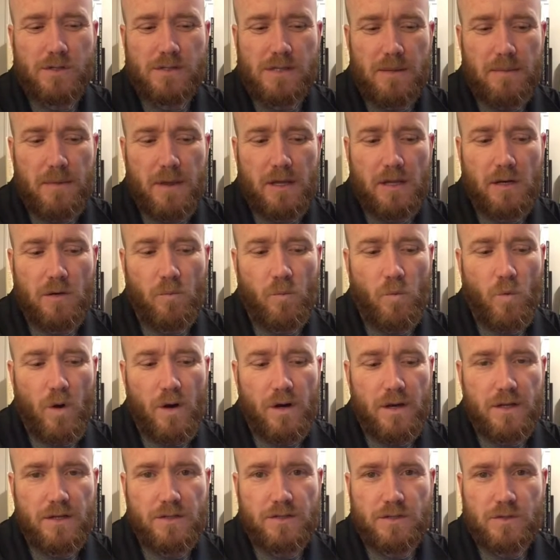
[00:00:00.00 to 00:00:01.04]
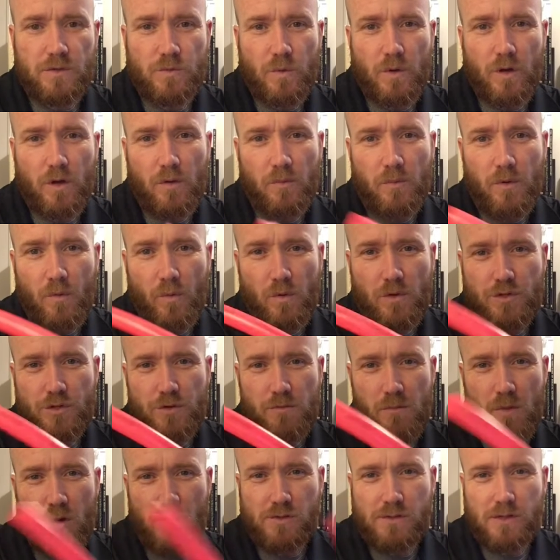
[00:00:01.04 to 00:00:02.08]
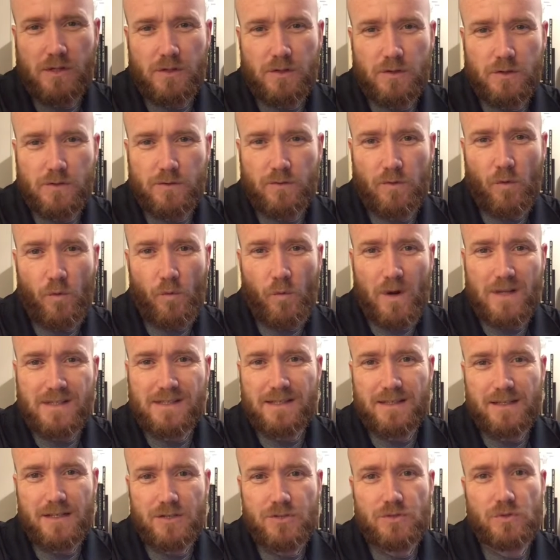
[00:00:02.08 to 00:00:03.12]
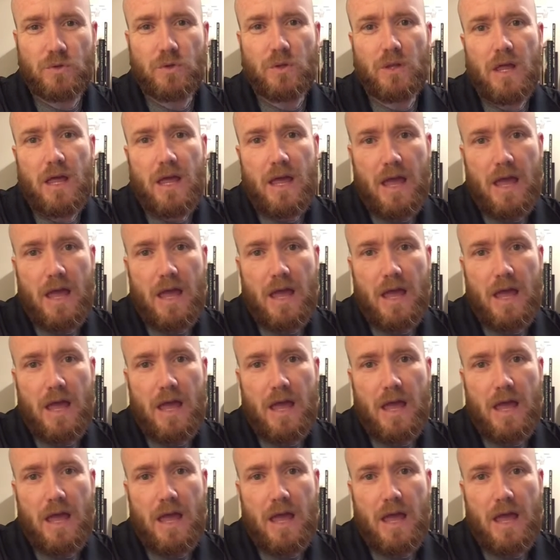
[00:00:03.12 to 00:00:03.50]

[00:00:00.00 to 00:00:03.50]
They make it in 1 inch as well, but what you mostly use for residential